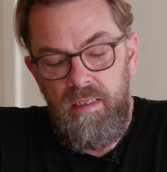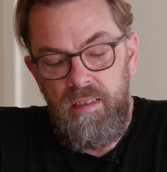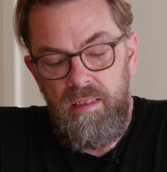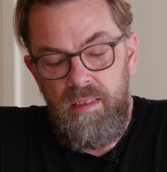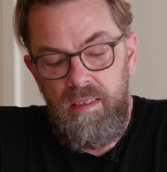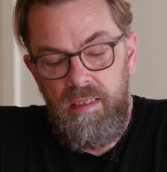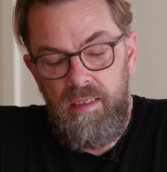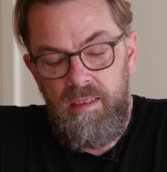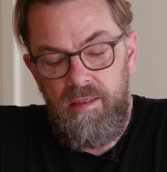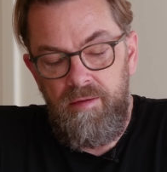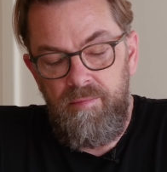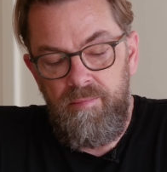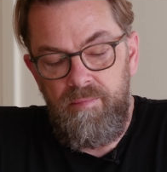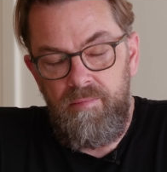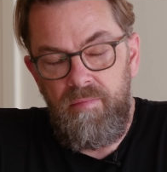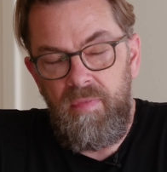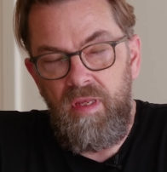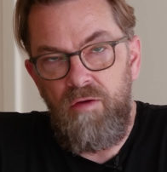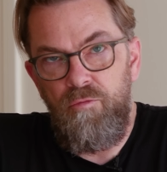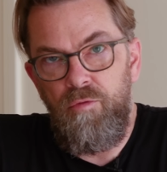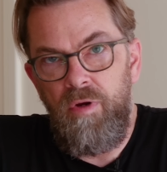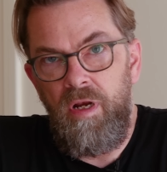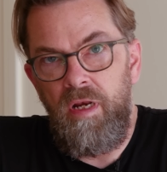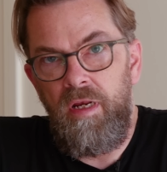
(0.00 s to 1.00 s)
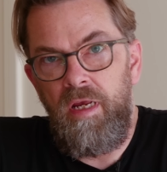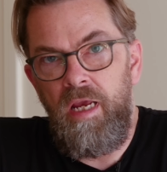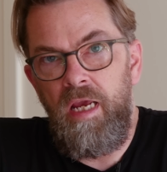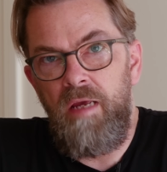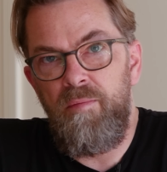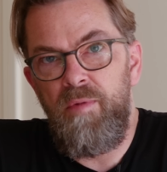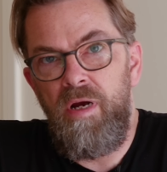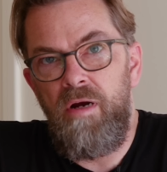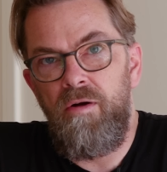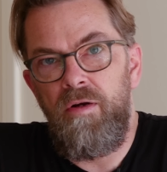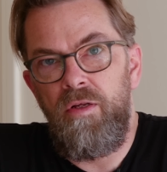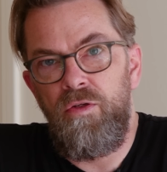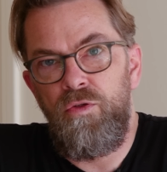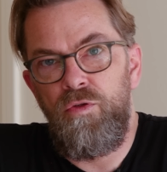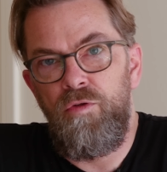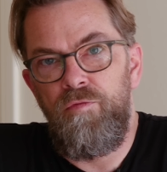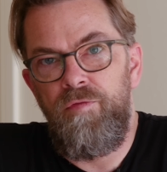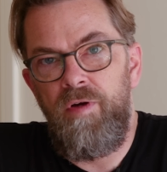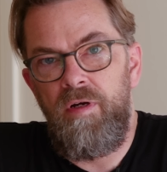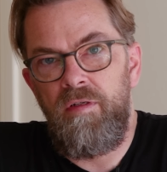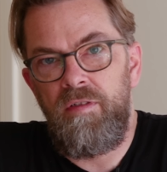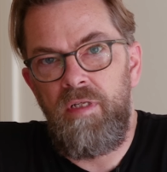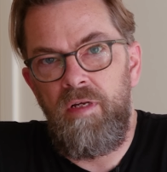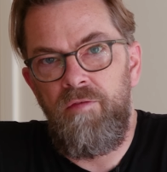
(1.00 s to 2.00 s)
that when it came out in
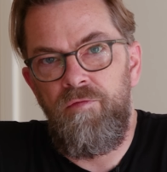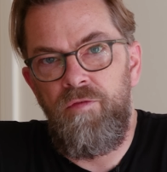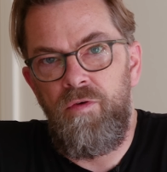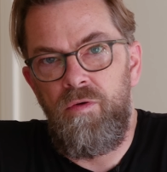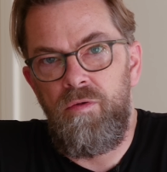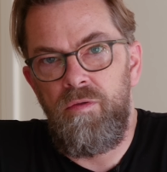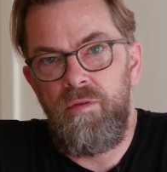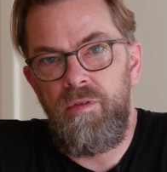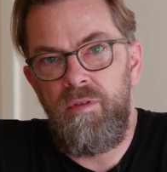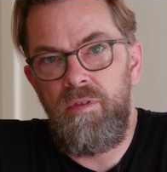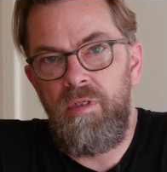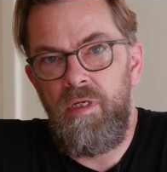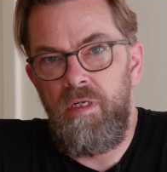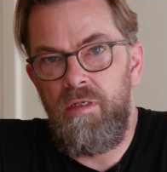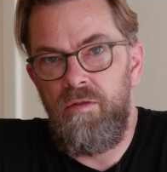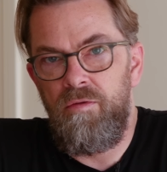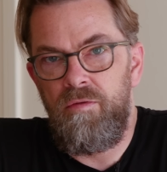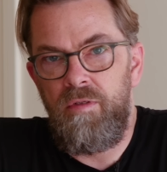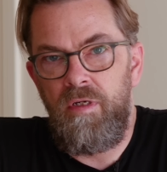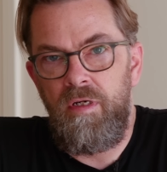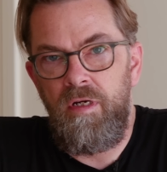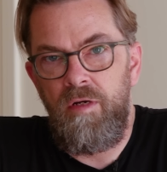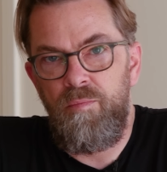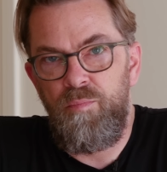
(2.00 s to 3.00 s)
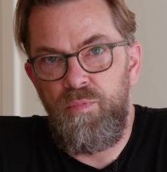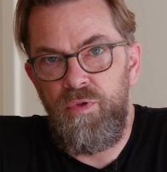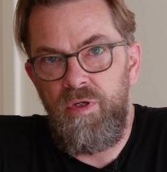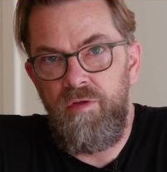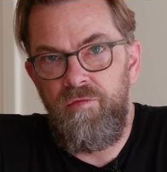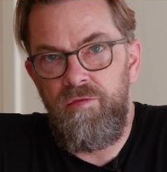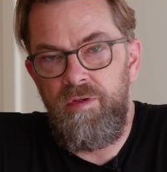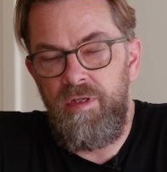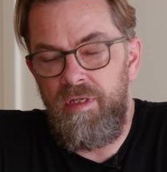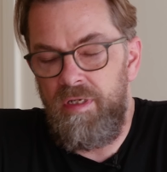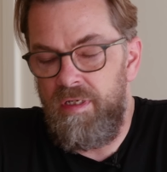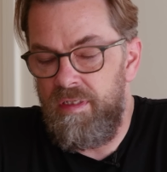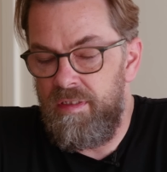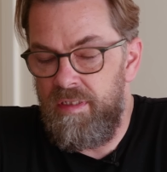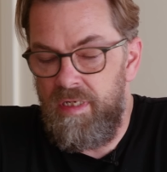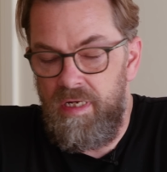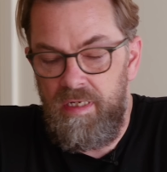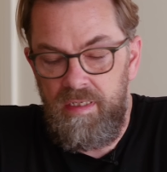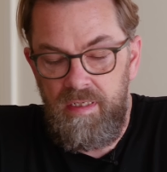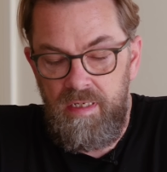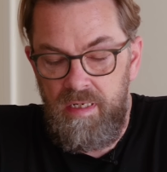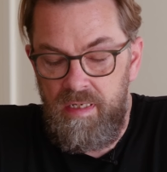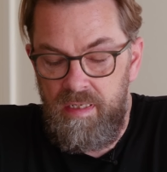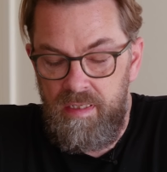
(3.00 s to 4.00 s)
2014, I looked at it briefly and I was
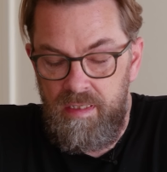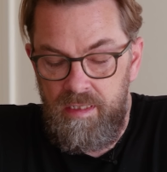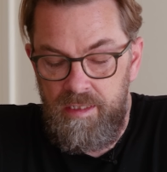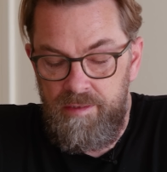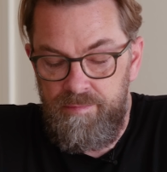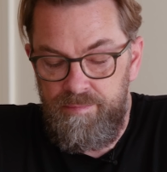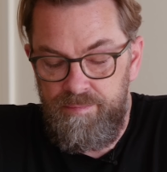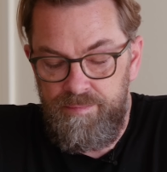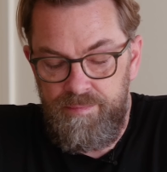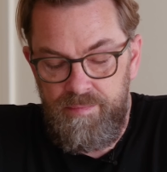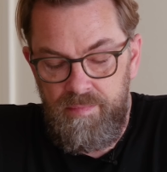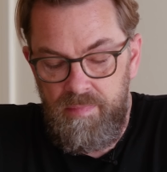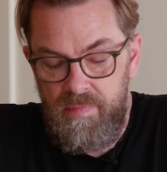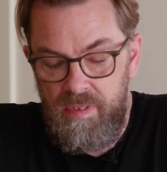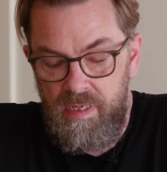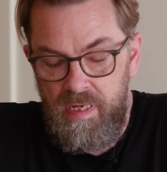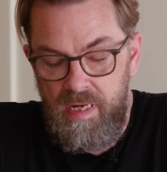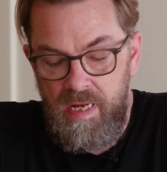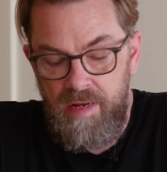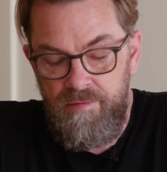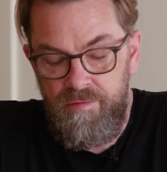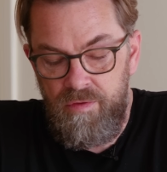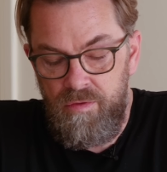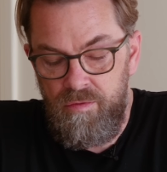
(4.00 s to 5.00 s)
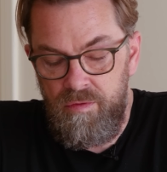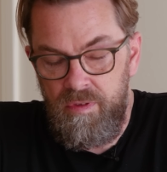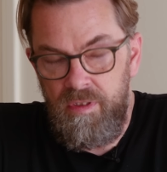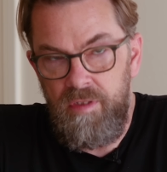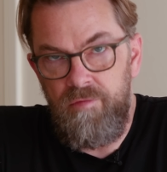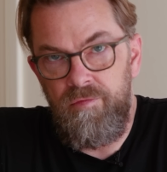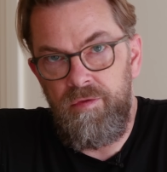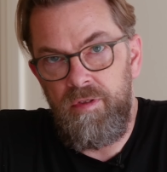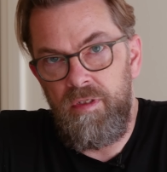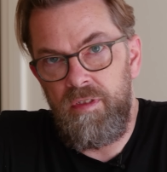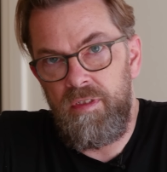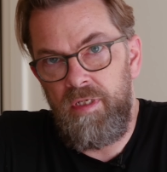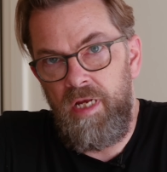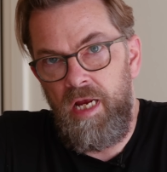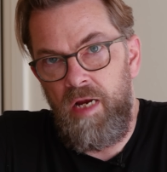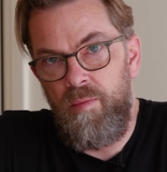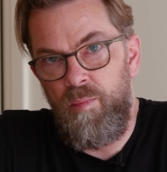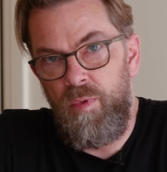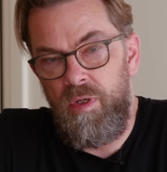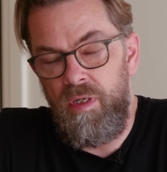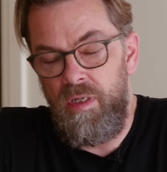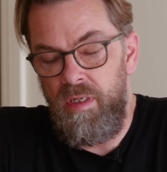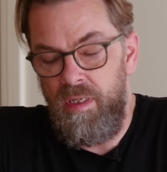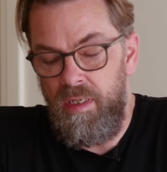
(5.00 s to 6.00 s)
like, nah, I have no need for this
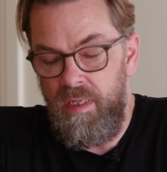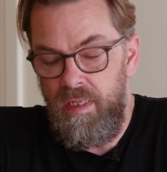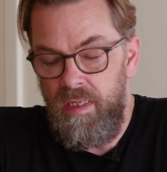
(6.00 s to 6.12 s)
camera.